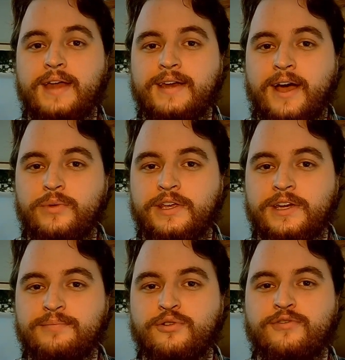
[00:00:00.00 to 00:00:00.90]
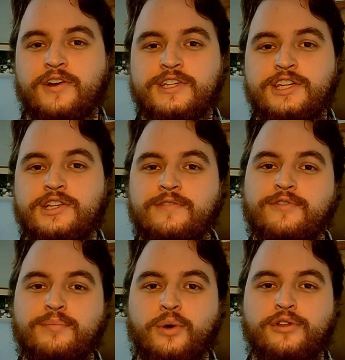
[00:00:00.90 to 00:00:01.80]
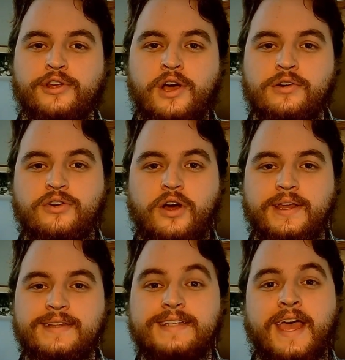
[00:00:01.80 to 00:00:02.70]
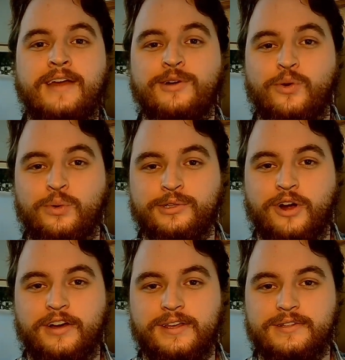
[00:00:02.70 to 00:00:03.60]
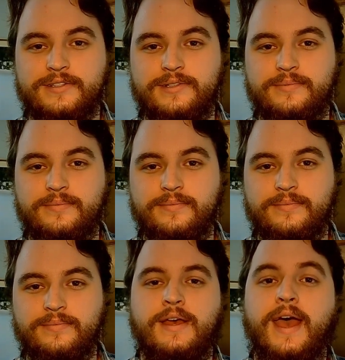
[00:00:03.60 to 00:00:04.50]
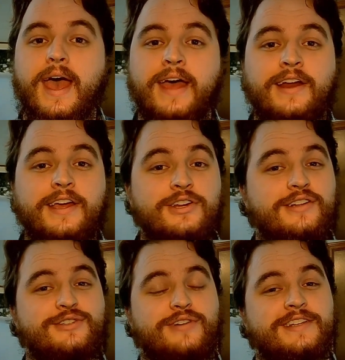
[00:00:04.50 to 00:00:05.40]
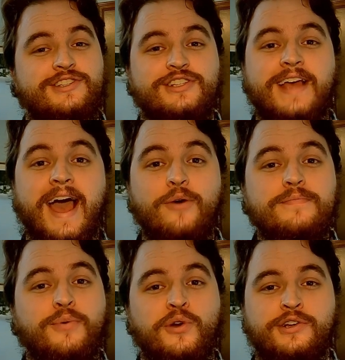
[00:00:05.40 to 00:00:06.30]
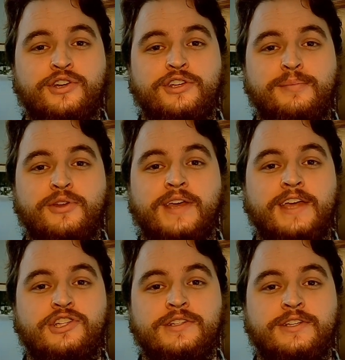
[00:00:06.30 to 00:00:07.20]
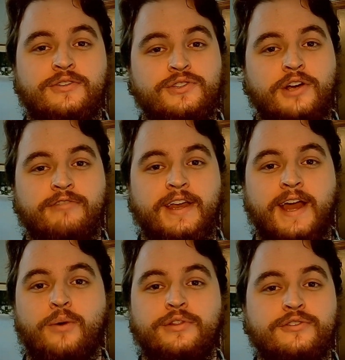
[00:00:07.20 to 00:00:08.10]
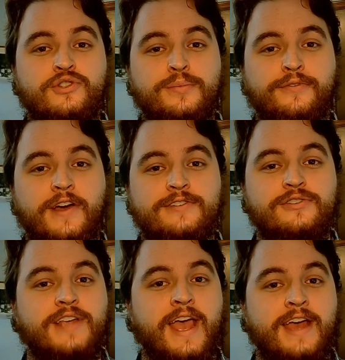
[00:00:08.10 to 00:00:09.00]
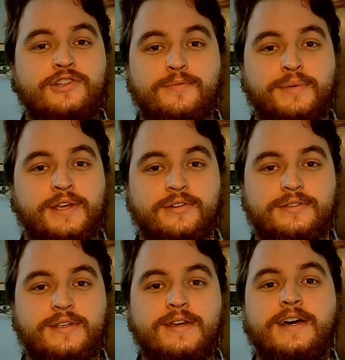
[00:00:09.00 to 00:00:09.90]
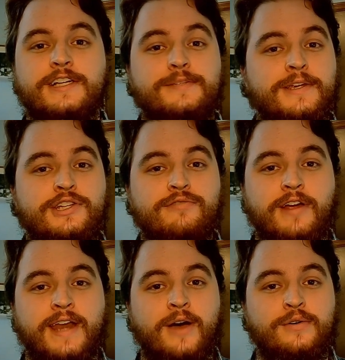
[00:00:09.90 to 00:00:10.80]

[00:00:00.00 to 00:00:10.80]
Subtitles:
and how we can improve our teaching for both our younger audience and our older audience. And I cannot stress just how important good communication skills are right now with your supervisors and your peers, especially right